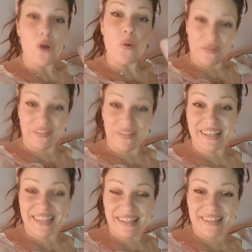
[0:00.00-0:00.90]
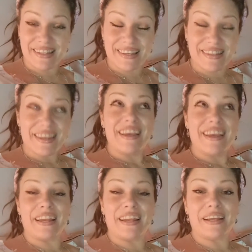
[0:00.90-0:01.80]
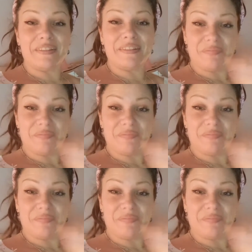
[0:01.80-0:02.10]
with our senses and our